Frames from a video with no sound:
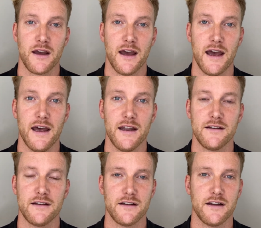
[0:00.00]

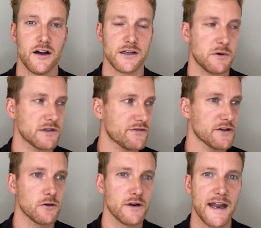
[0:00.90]
and I suppose if you
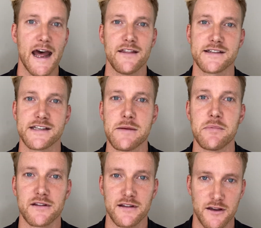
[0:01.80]
look at how this
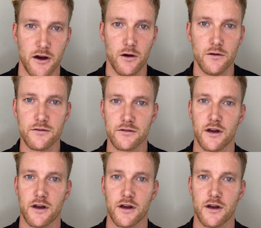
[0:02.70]
typically goes,